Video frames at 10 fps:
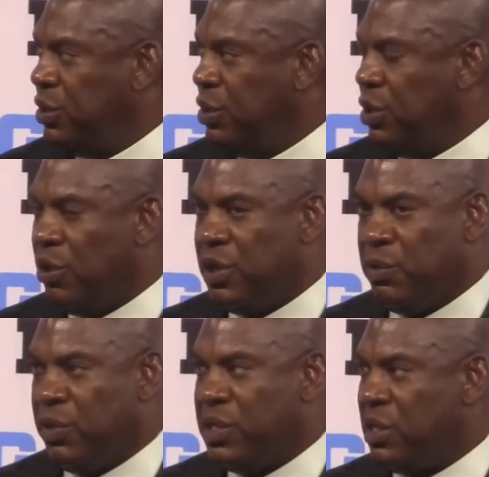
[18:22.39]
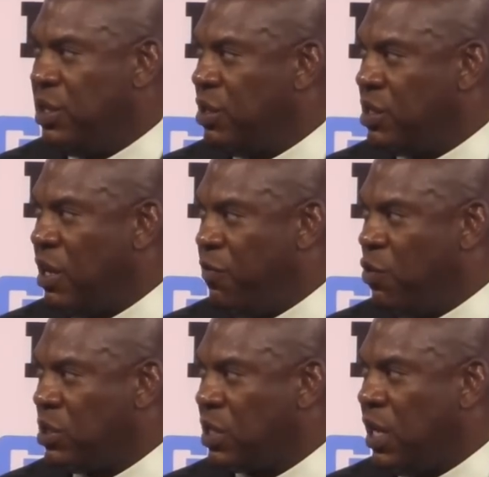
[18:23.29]
You know, in recent years, have
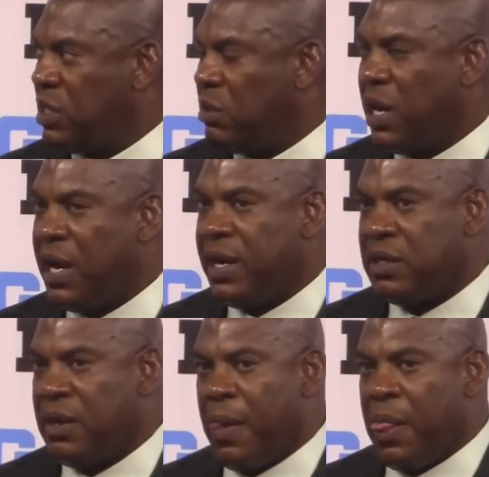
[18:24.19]
four scholarship guys